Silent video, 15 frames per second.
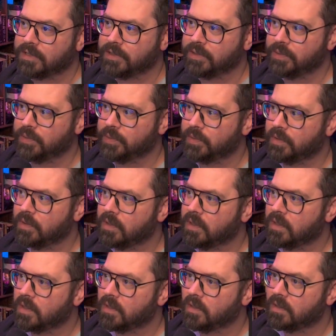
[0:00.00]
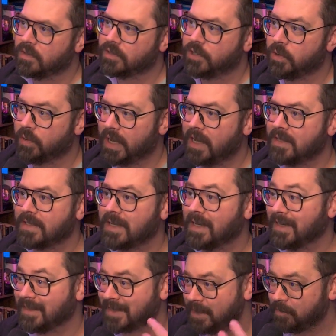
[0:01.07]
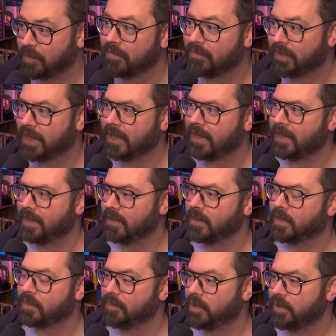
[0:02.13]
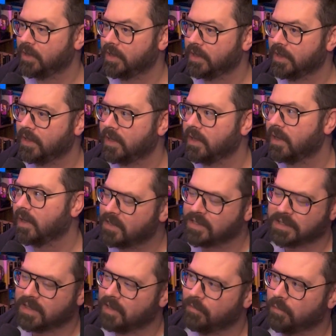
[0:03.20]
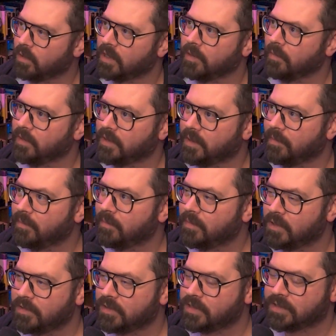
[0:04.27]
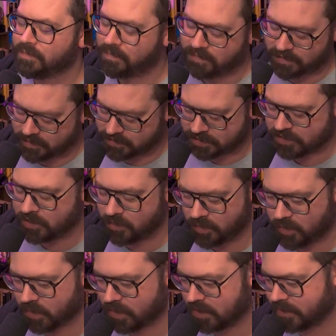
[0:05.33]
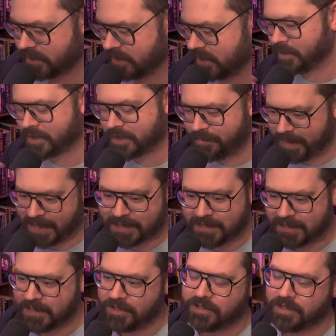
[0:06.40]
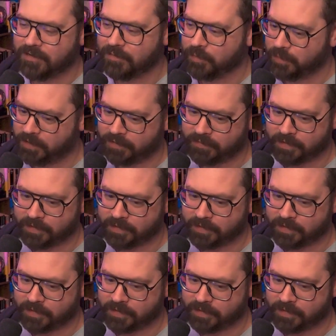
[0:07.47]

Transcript: to showcase and exemplify in the community. I just love working with them. They're so cool. I respect each and every one